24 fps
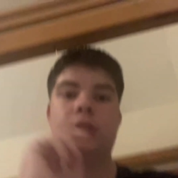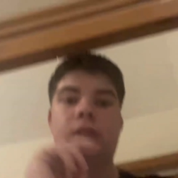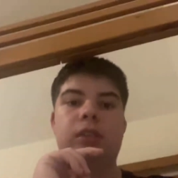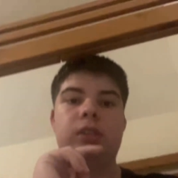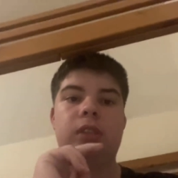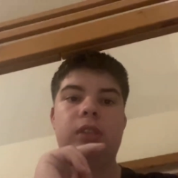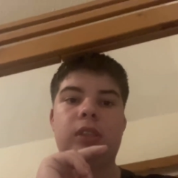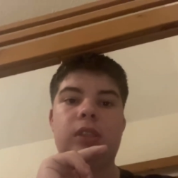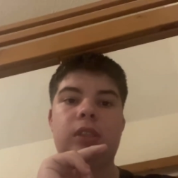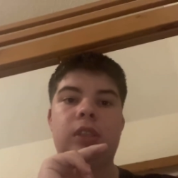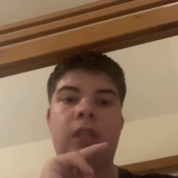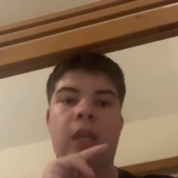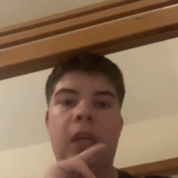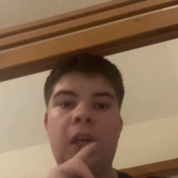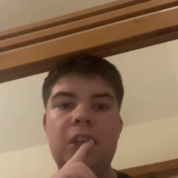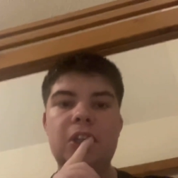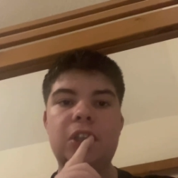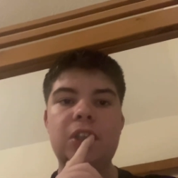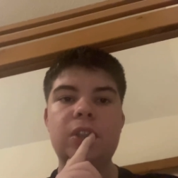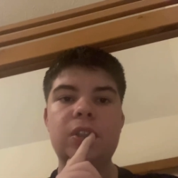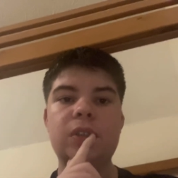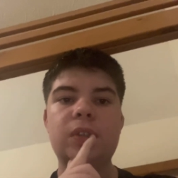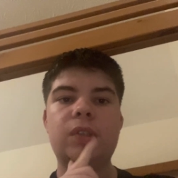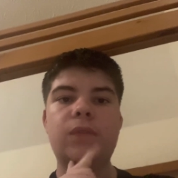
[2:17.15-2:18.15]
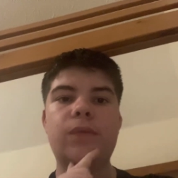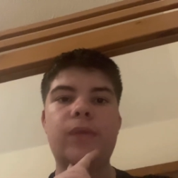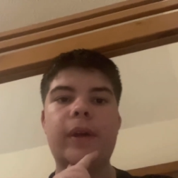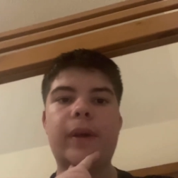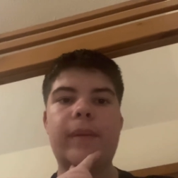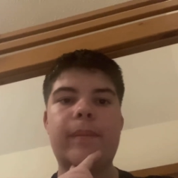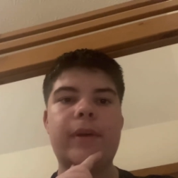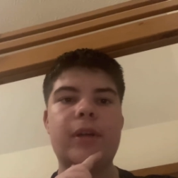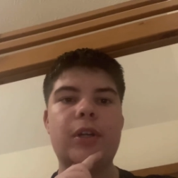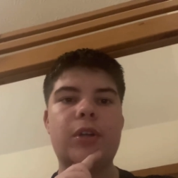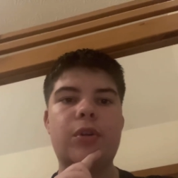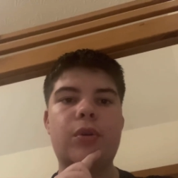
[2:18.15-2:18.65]
Stay tuned till we have
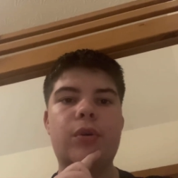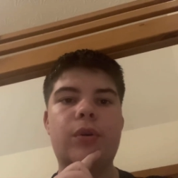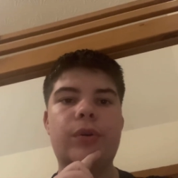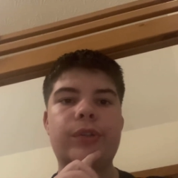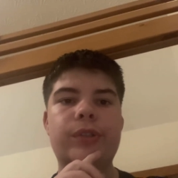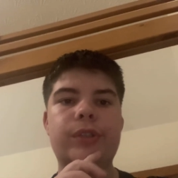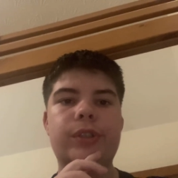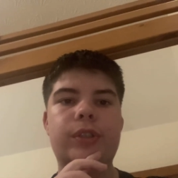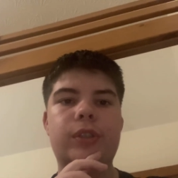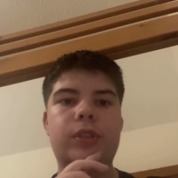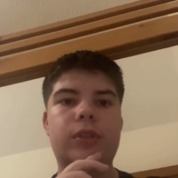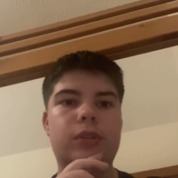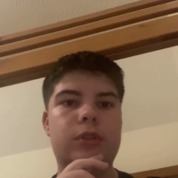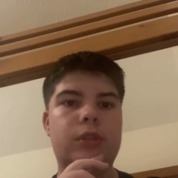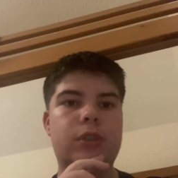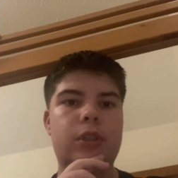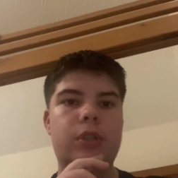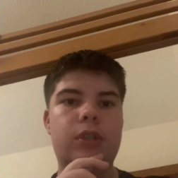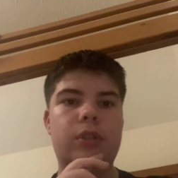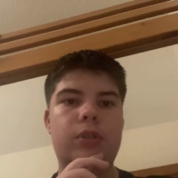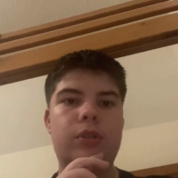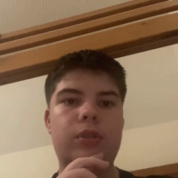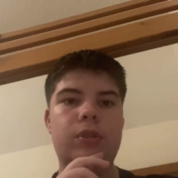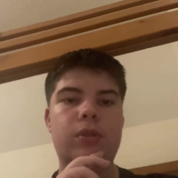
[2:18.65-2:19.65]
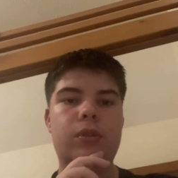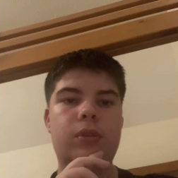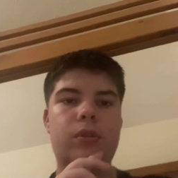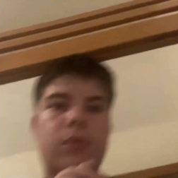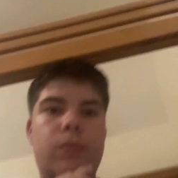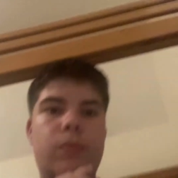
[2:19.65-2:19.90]
better quality. Stay tuned.